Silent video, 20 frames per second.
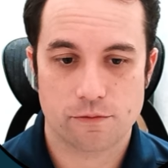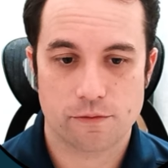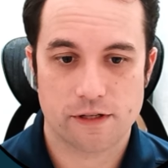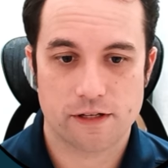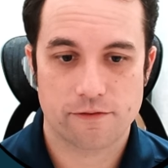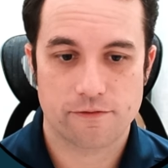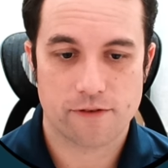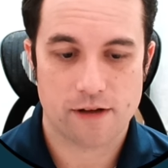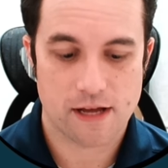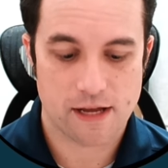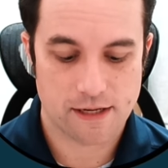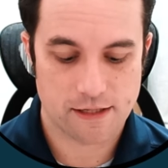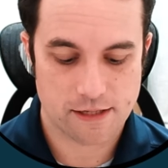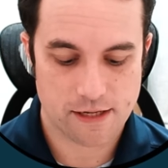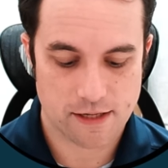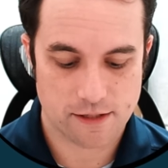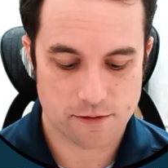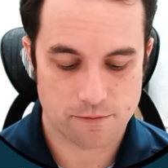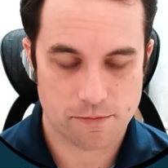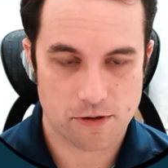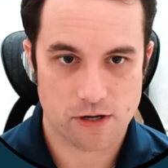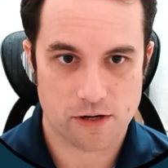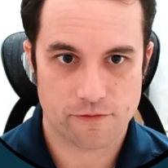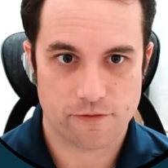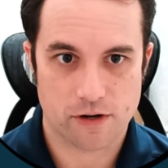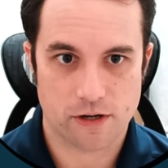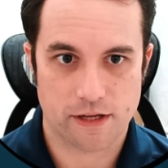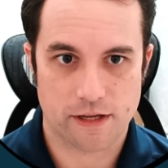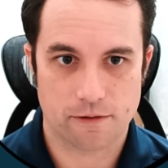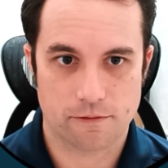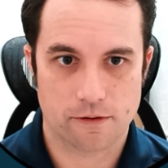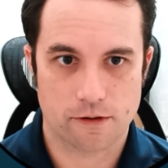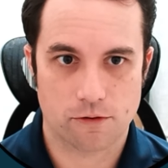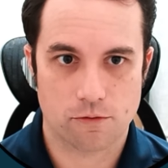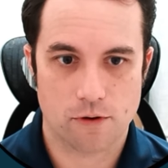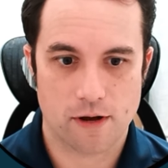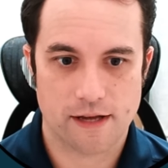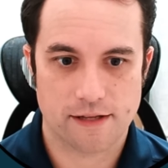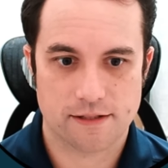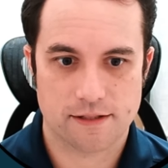we defined as part of our GET
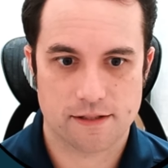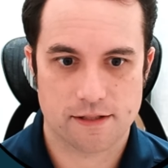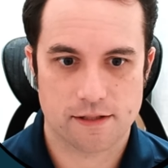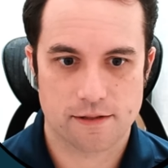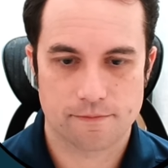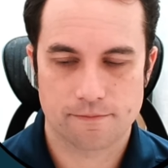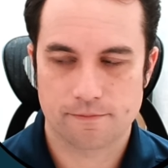request.